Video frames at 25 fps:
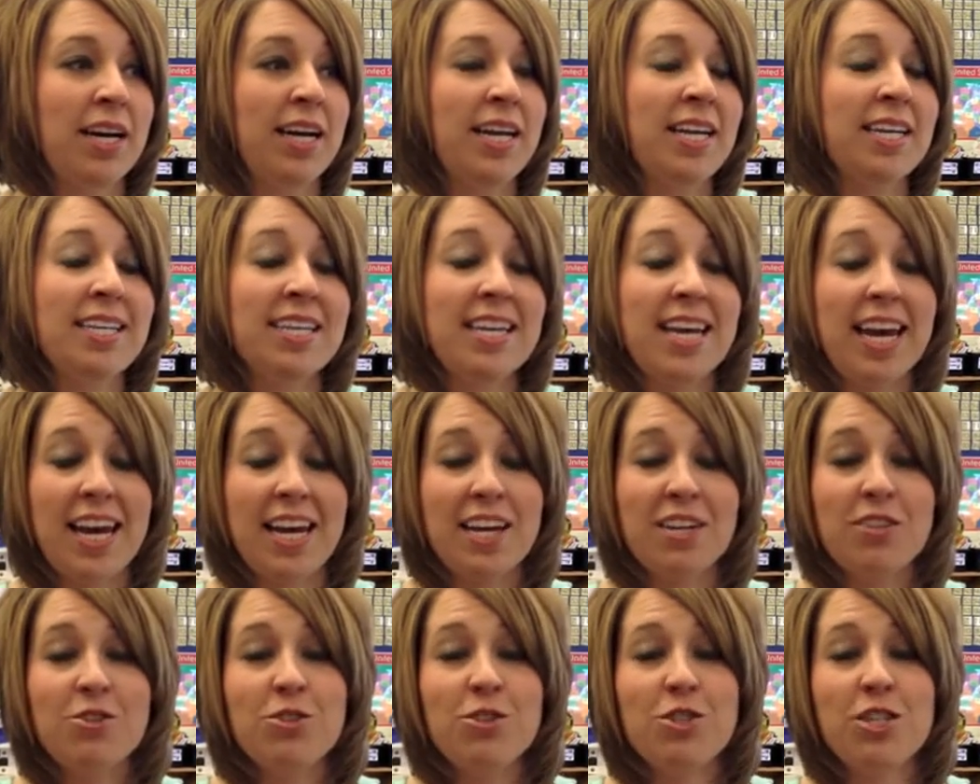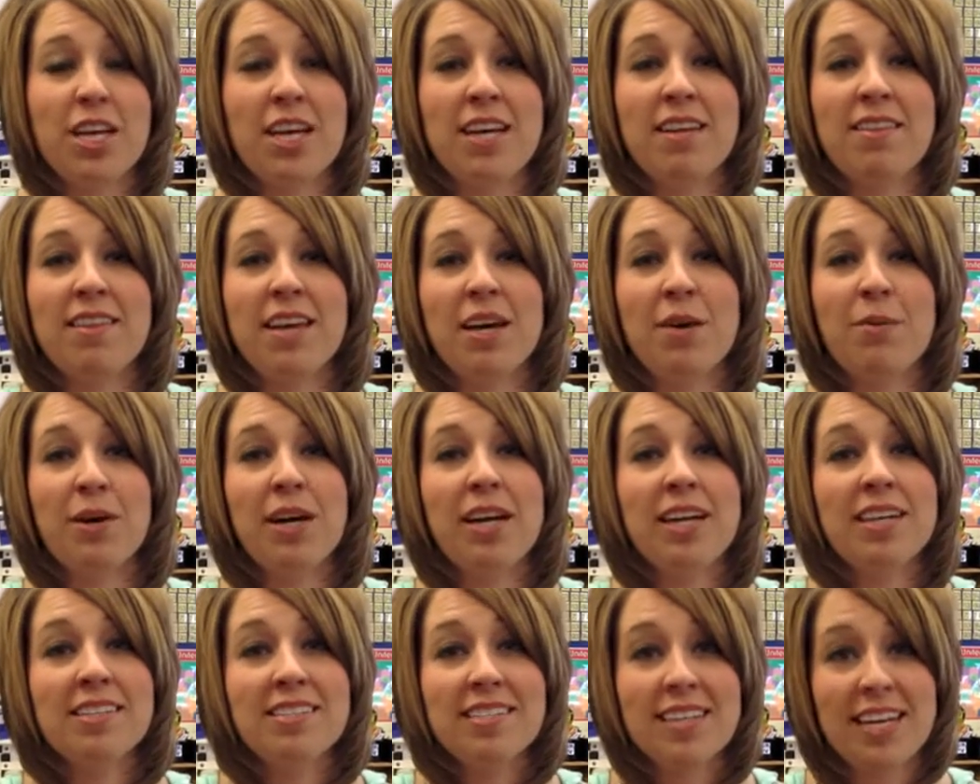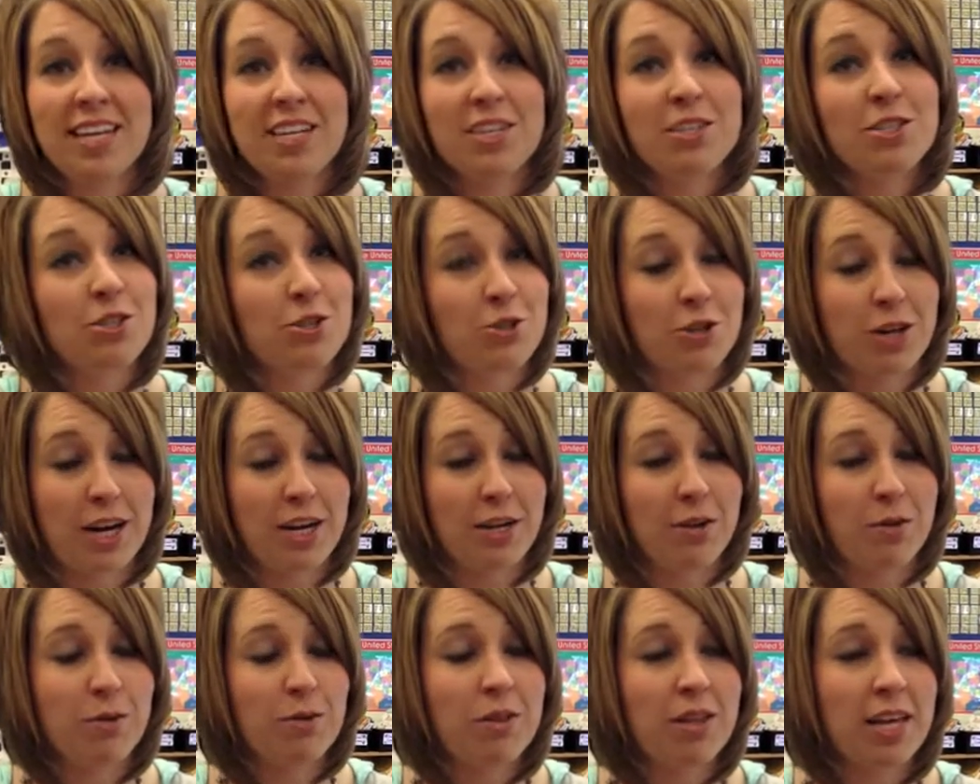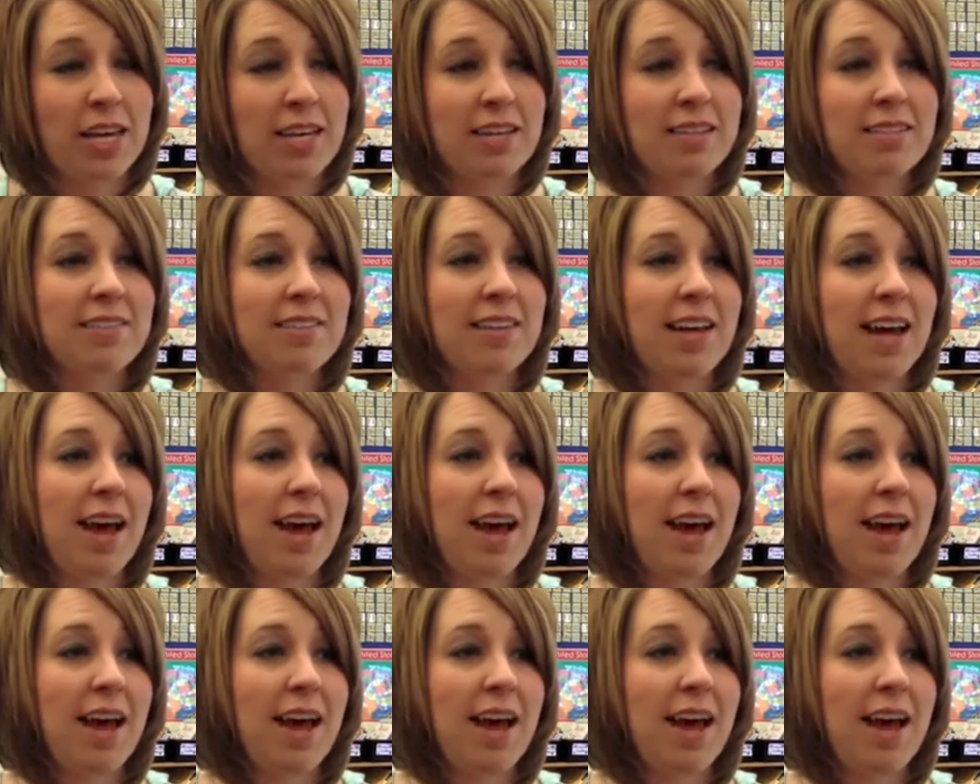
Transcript: engaged and they were excited to try new things.